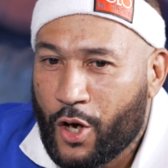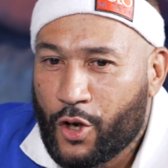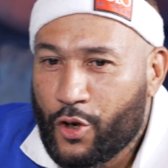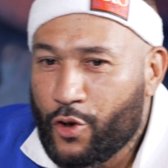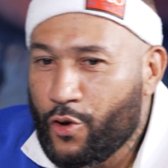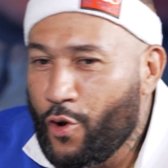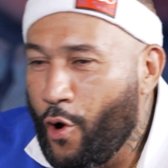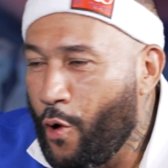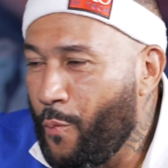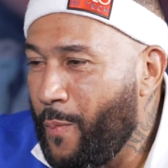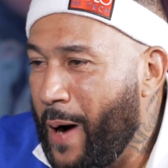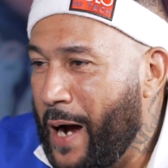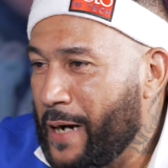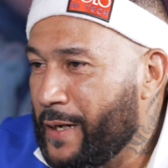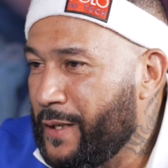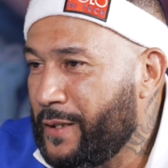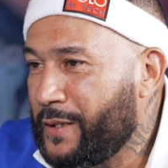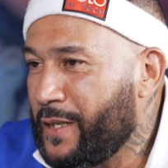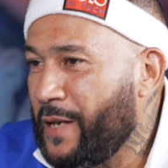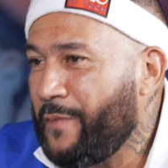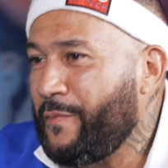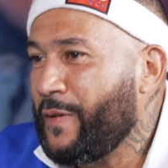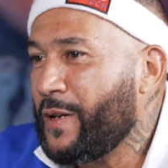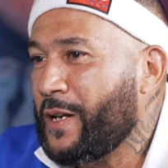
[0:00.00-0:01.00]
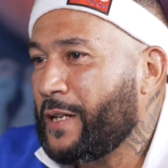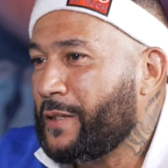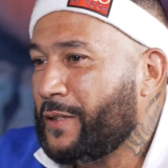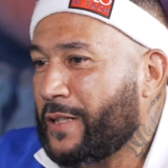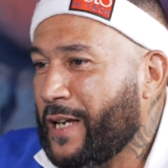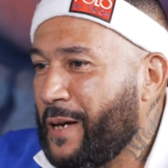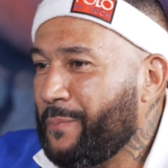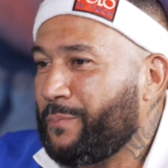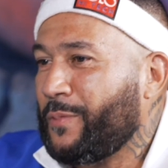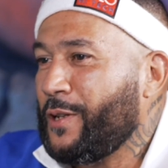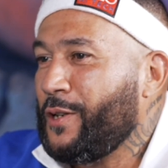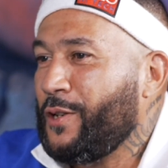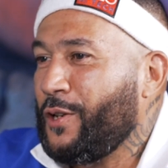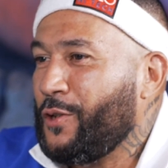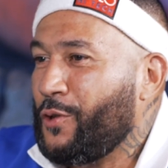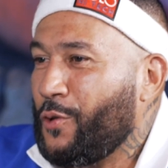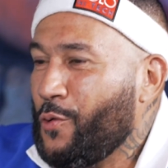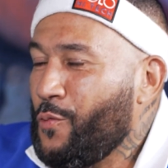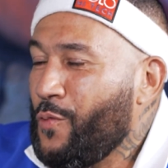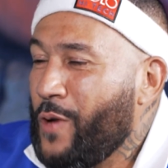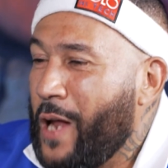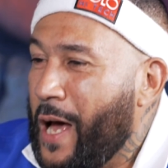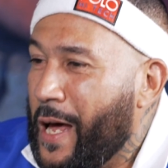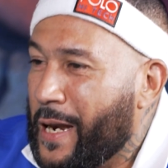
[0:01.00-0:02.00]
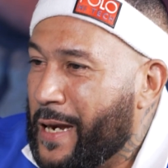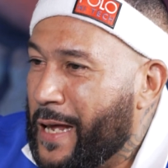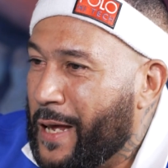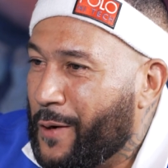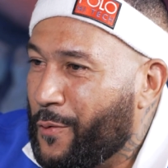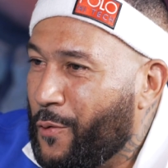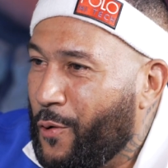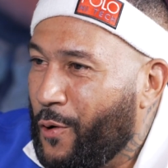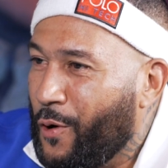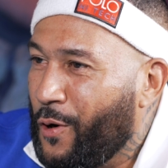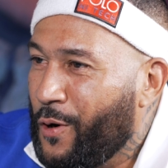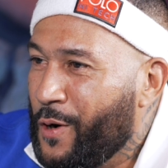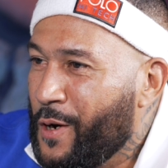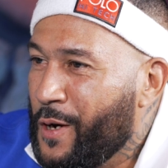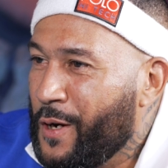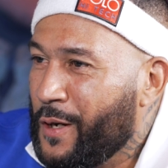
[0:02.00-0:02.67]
Nobody's even attempting to do that at all.